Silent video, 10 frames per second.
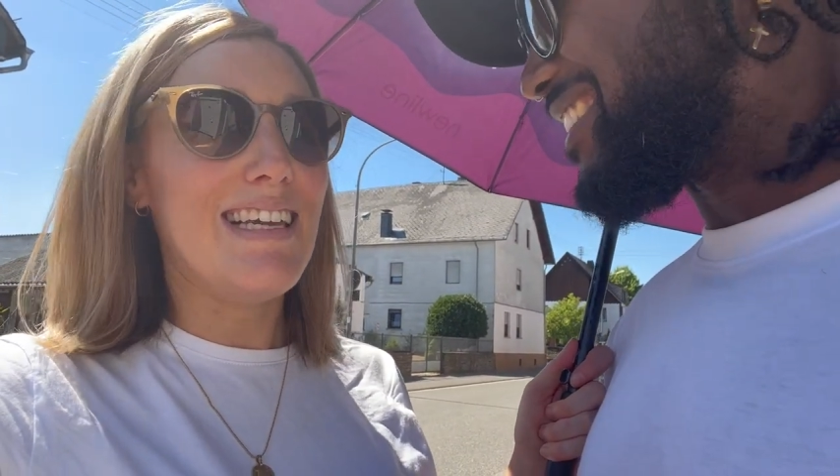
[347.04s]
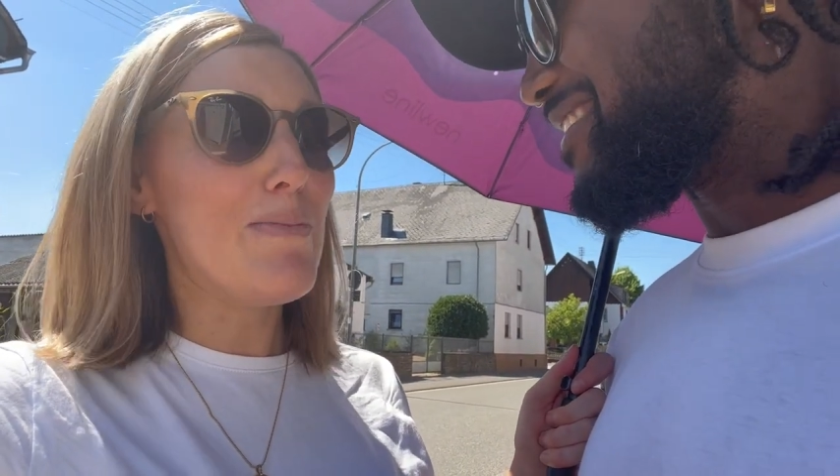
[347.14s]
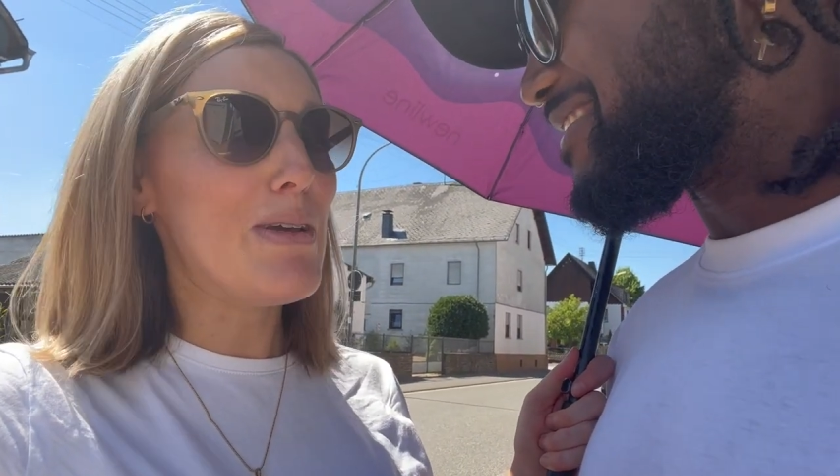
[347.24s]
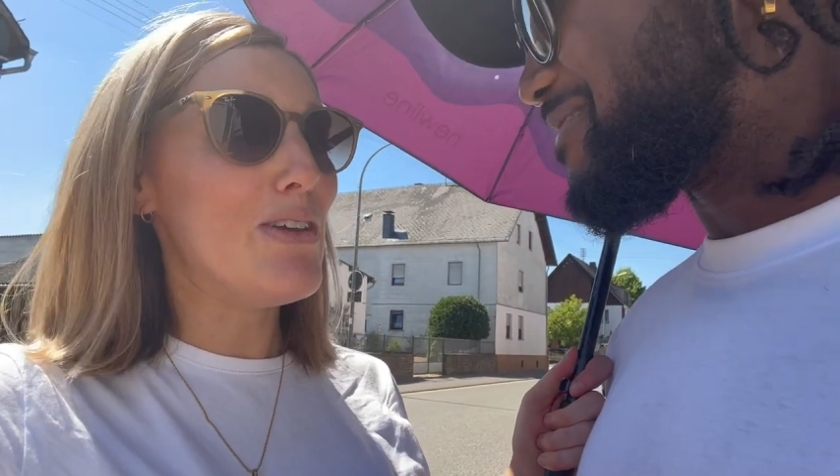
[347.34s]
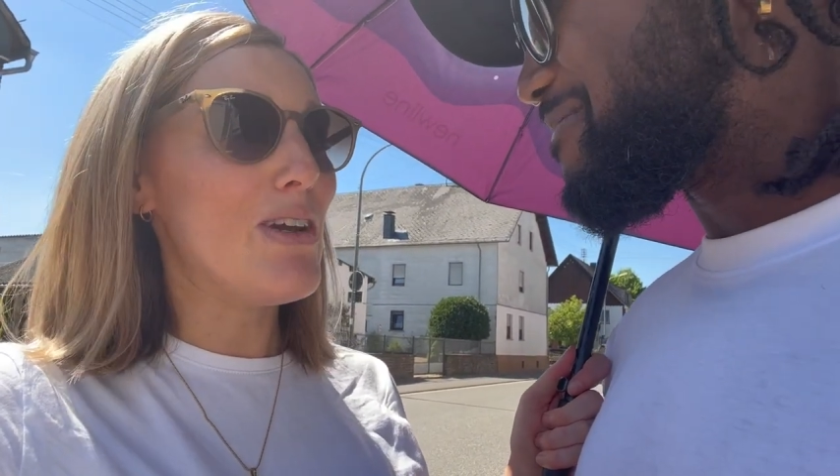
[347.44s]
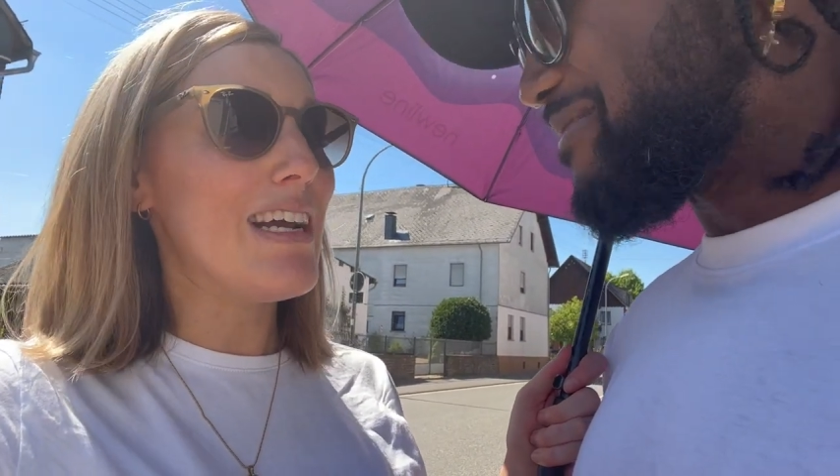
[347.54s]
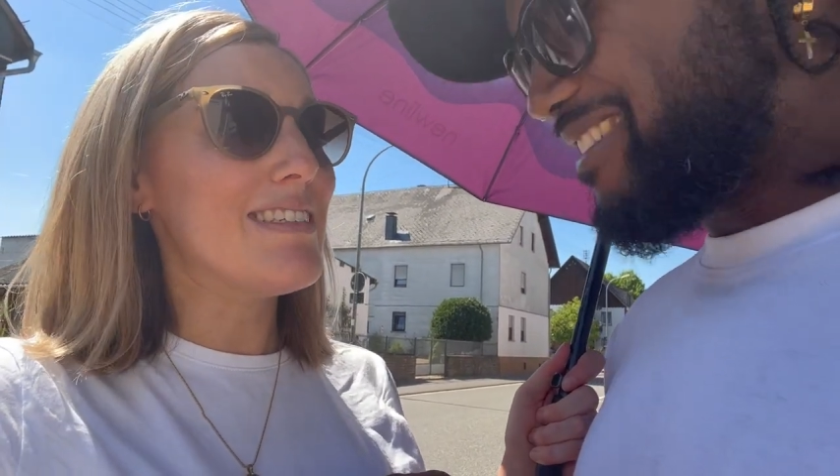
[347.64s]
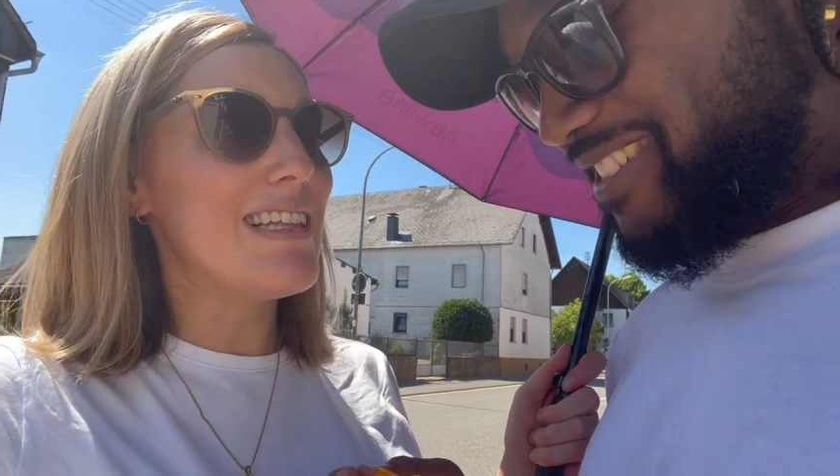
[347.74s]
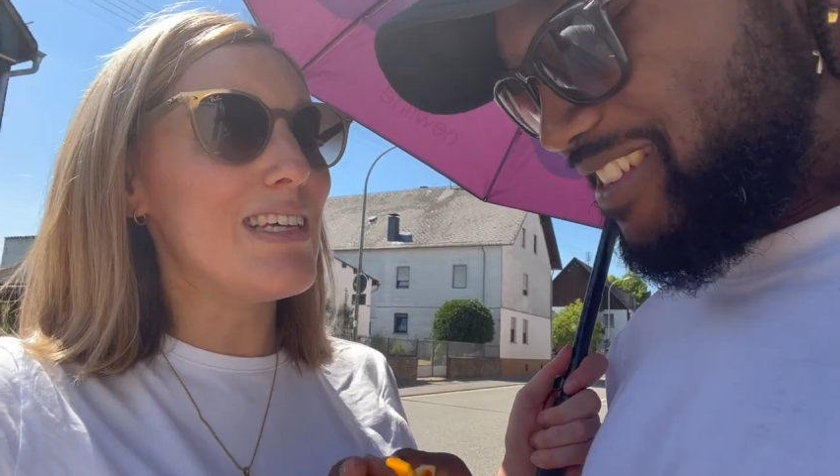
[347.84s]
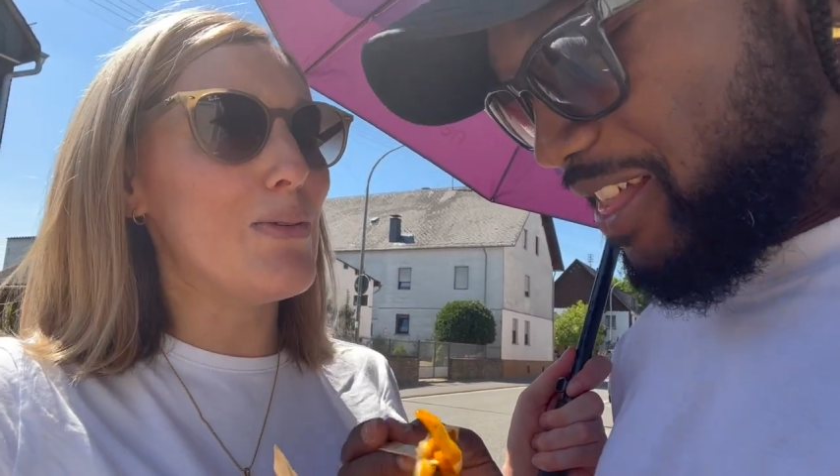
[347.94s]
Yeah, but I had to
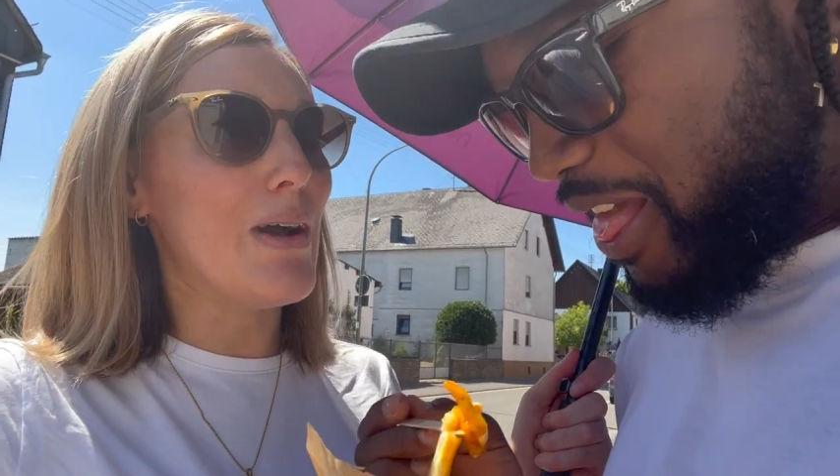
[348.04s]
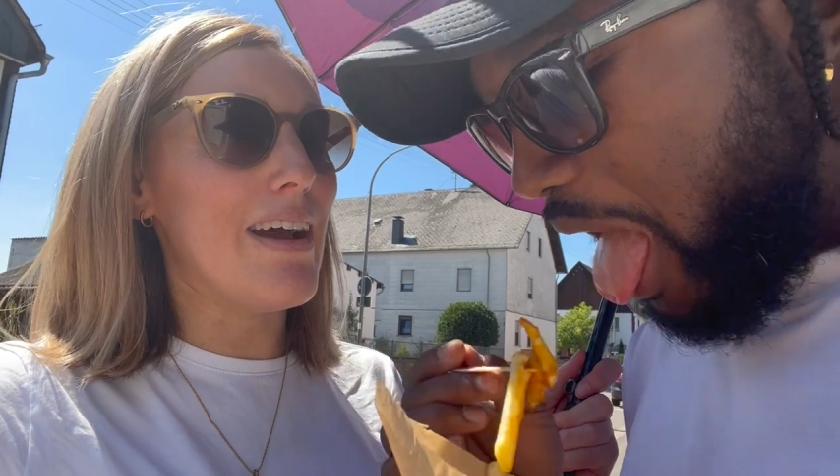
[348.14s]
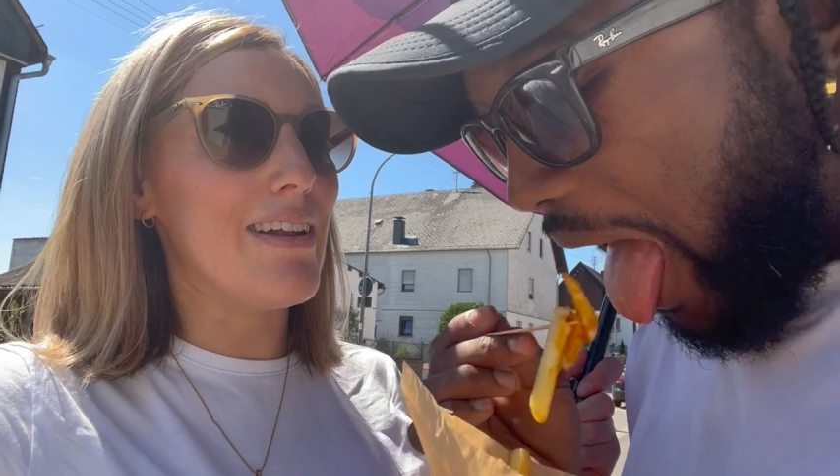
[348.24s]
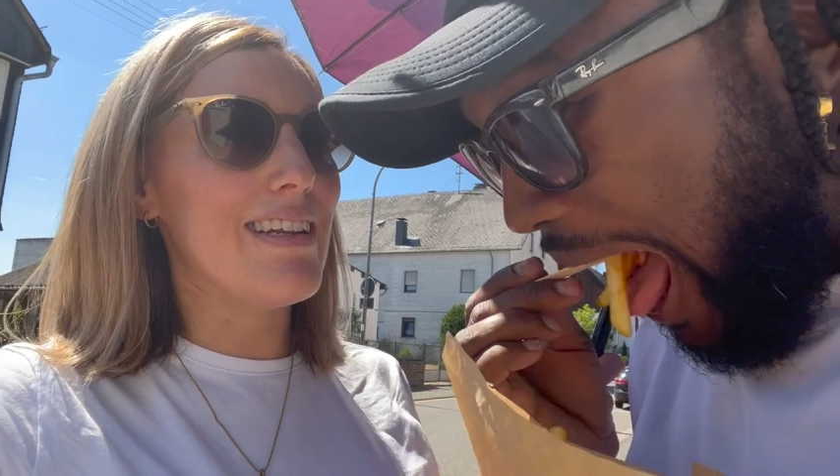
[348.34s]
let you out,